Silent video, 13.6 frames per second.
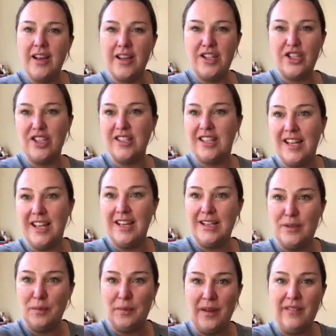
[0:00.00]
She's a
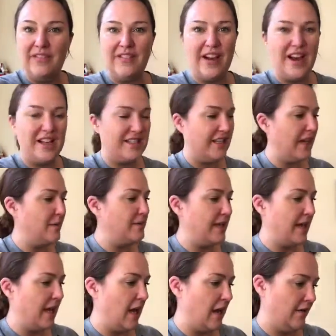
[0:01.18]
little bit thirsty. Come and say
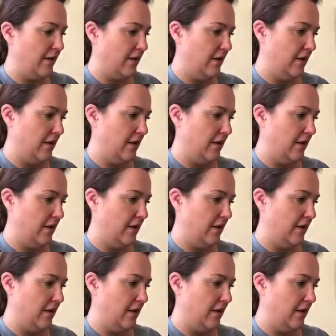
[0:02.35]
hello.